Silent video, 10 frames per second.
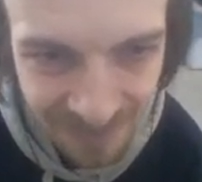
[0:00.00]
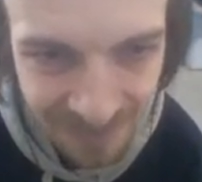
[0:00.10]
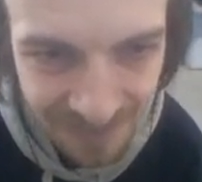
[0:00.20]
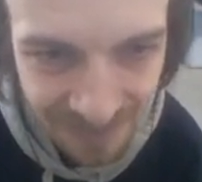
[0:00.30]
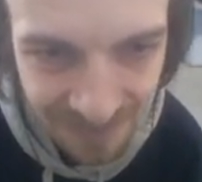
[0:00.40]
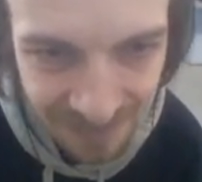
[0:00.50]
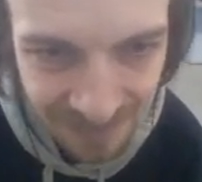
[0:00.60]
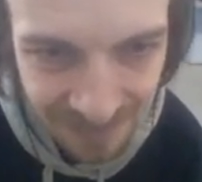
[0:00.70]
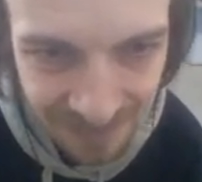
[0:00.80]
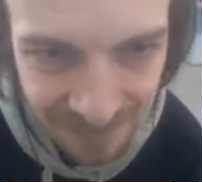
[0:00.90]

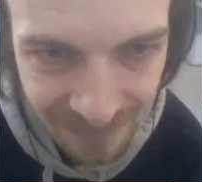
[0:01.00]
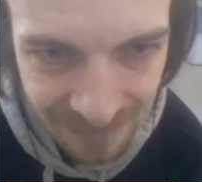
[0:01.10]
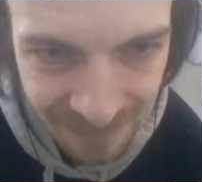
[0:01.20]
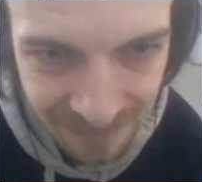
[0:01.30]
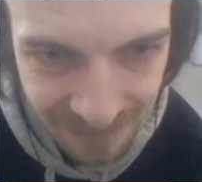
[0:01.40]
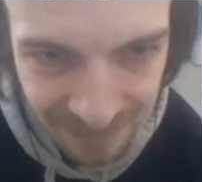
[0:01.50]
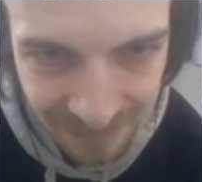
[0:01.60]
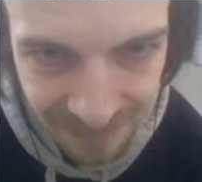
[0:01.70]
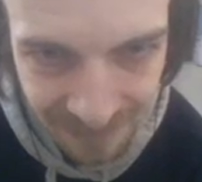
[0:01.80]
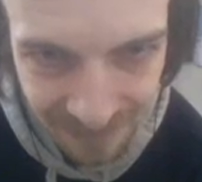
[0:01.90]

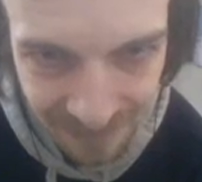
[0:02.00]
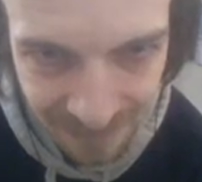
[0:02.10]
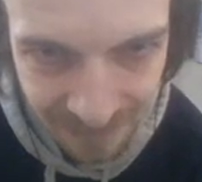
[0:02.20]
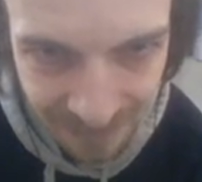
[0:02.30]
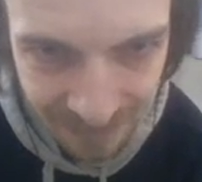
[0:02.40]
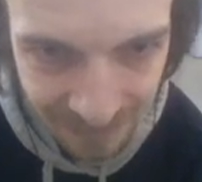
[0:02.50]
(no one is talking)